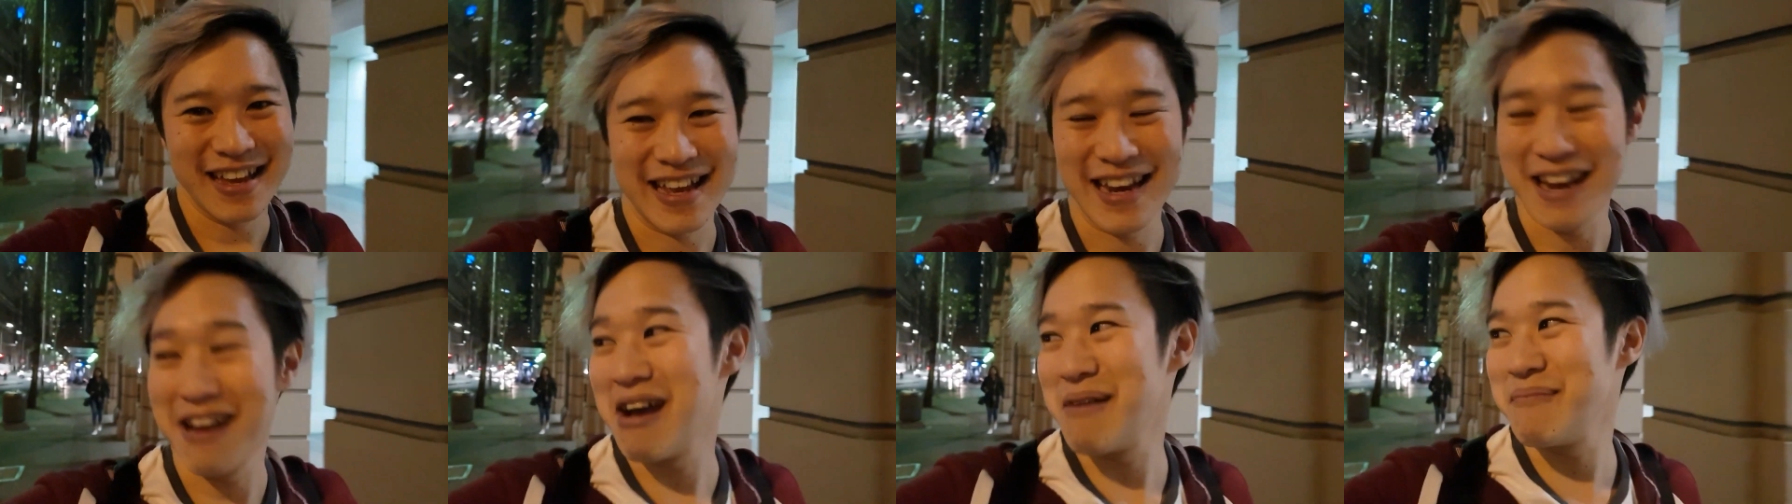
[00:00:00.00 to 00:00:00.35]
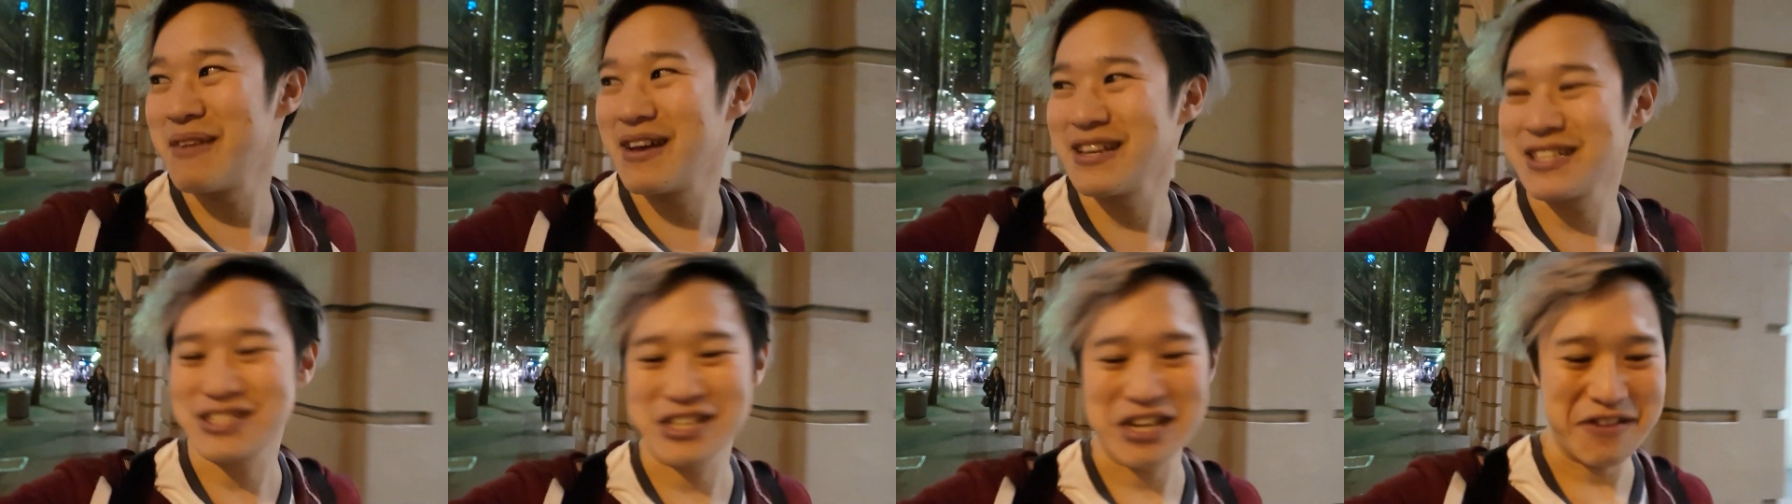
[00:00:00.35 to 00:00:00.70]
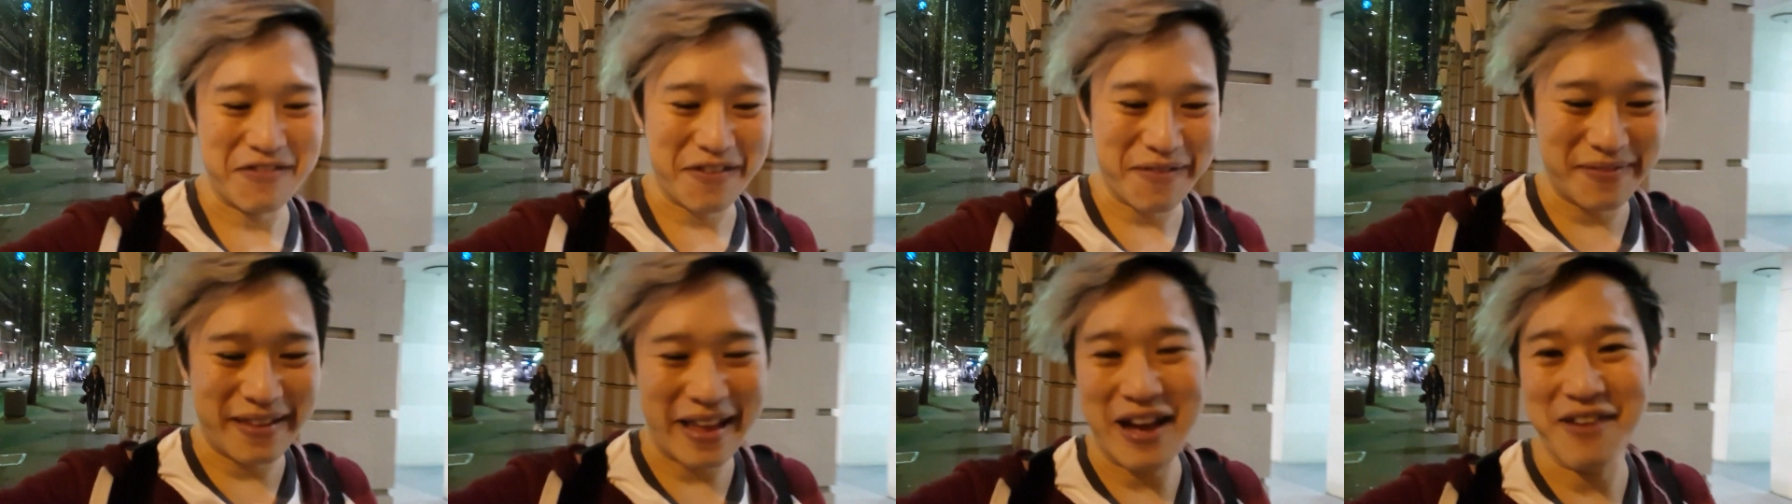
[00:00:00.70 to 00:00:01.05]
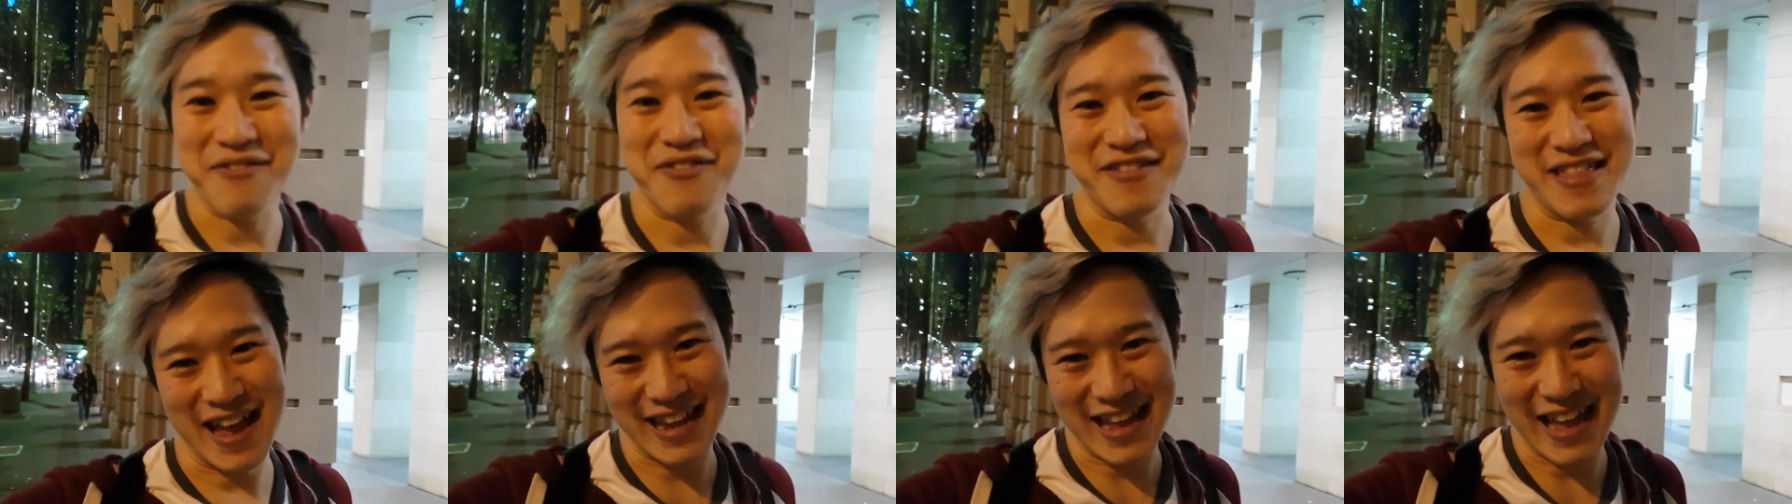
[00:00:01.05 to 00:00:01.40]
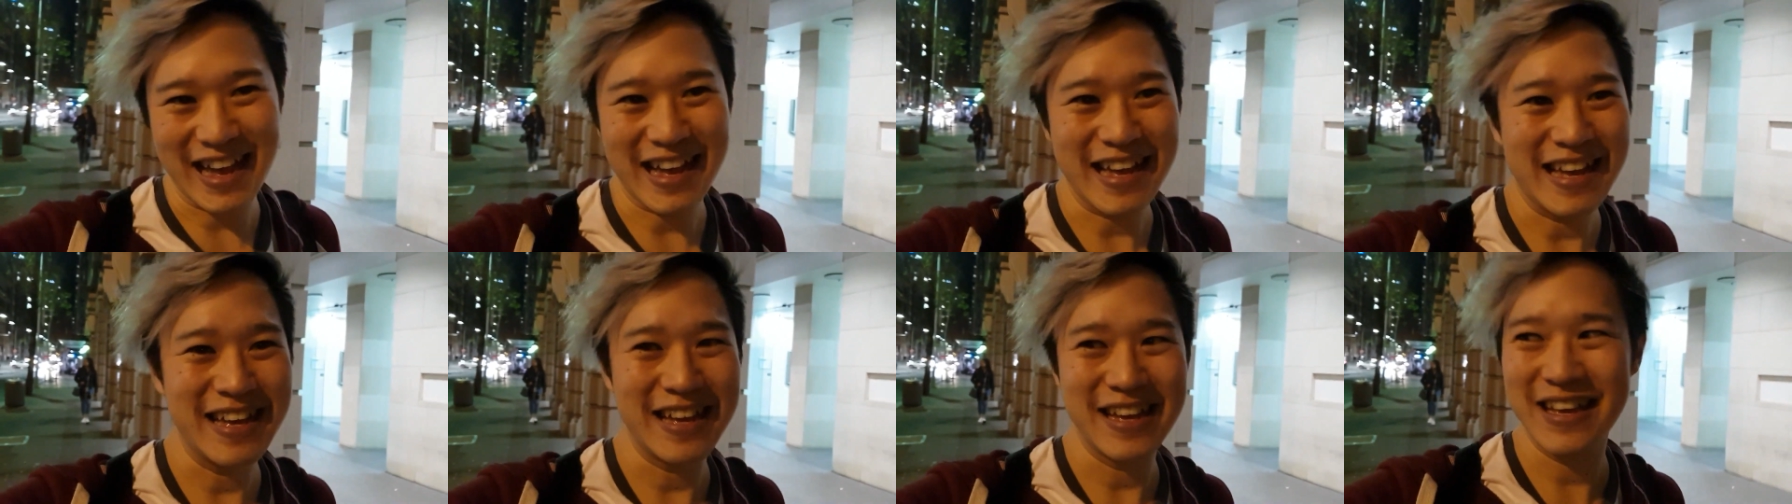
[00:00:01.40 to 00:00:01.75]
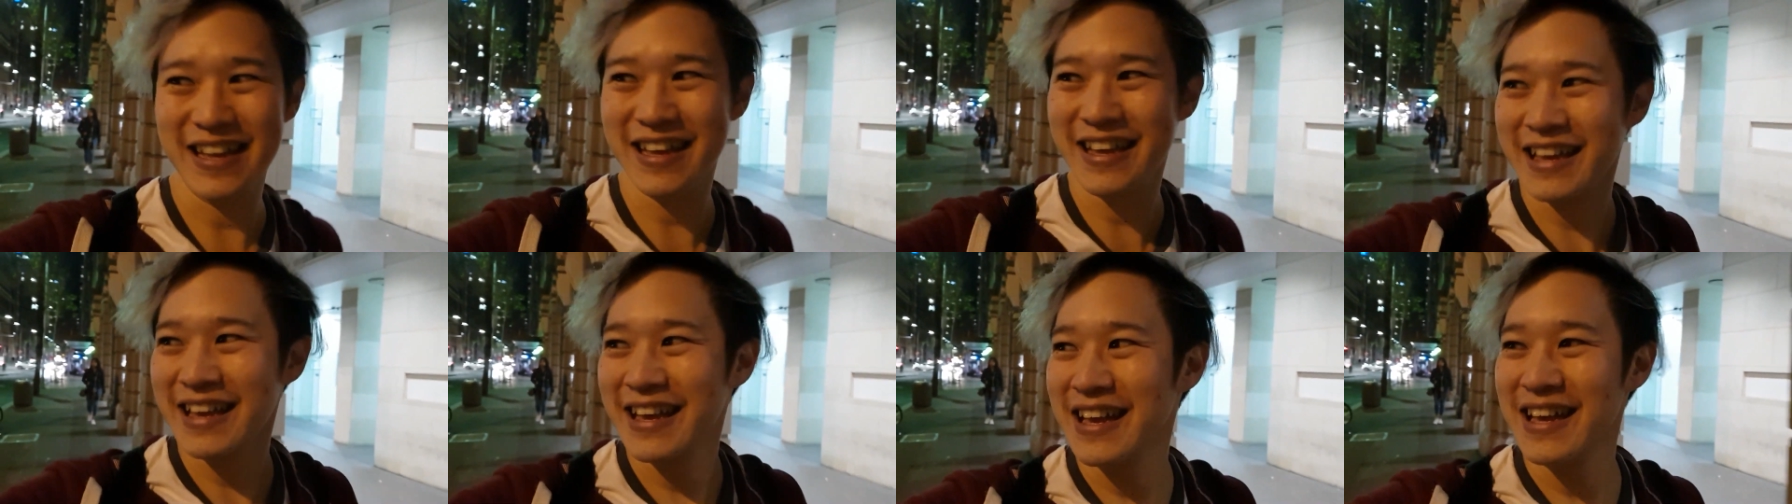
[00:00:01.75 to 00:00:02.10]
Now I'm not sure if I'm down for that yet,
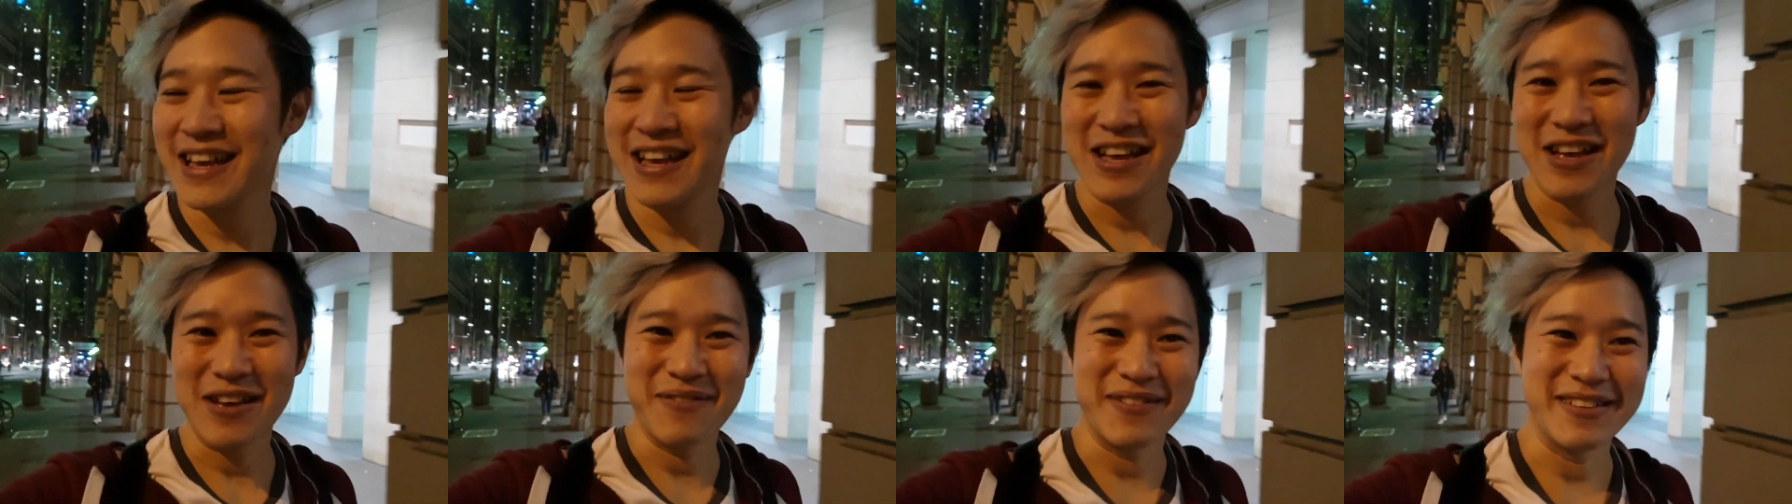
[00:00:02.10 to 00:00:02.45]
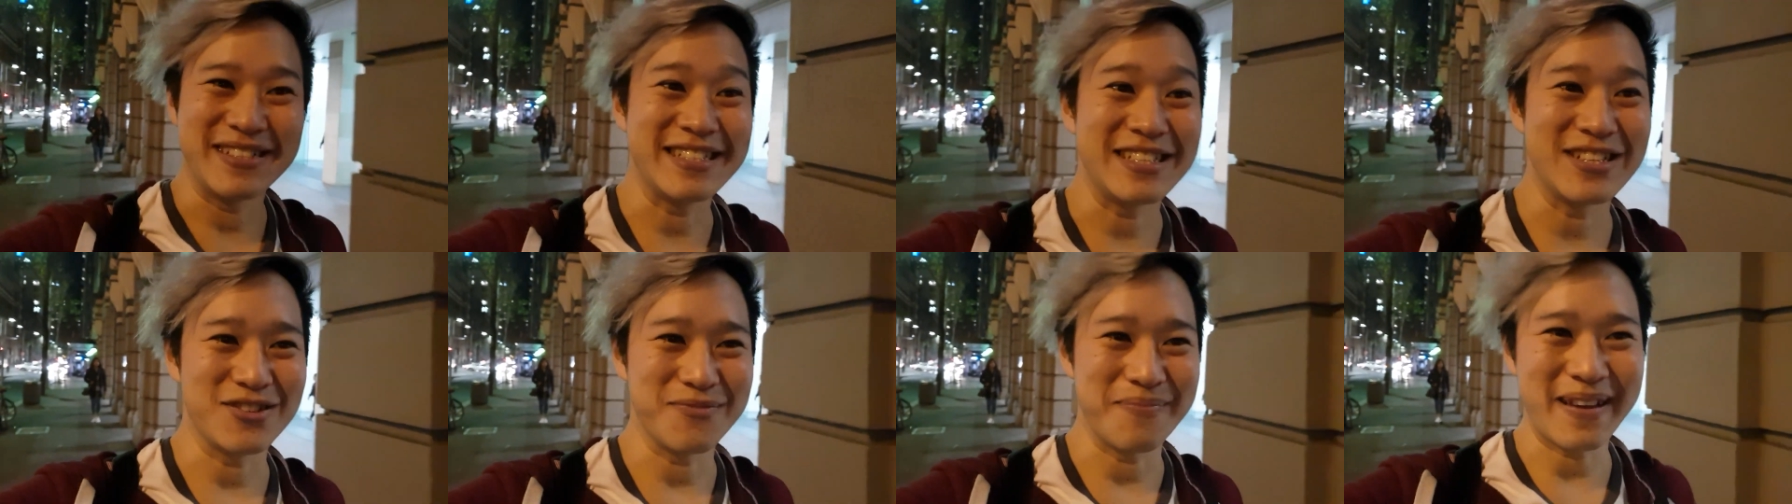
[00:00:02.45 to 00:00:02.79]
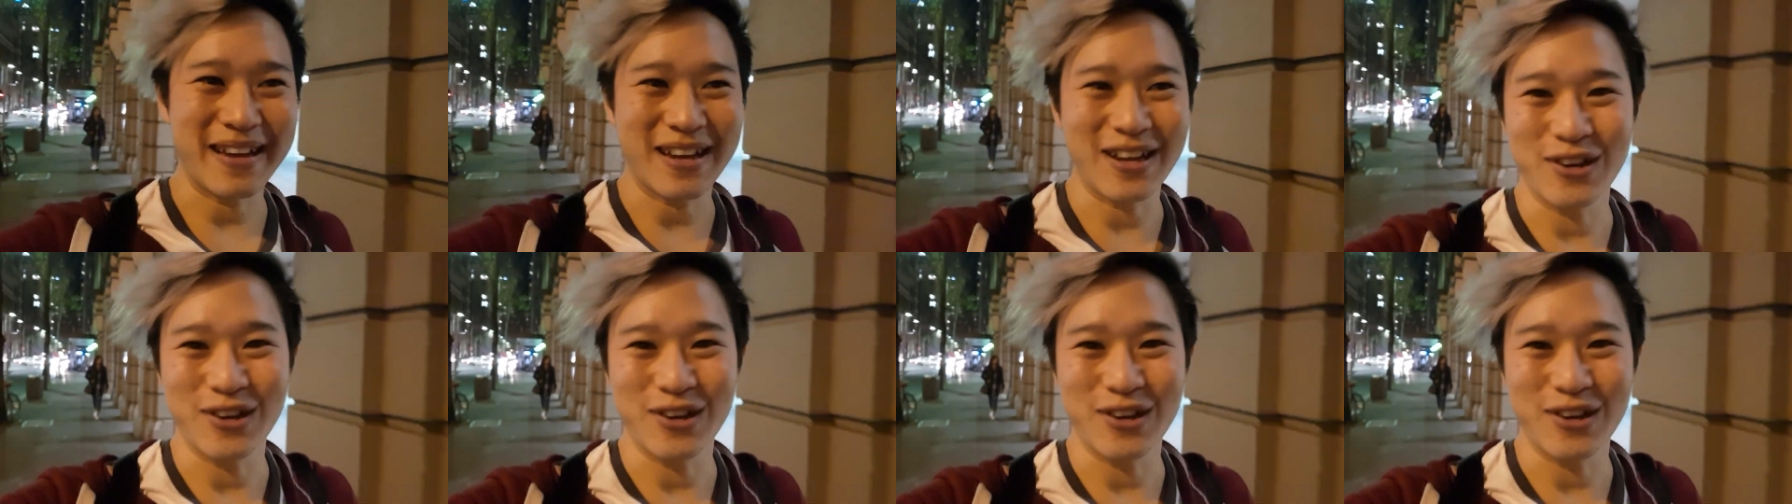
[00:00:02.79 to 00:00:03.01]
but you would make a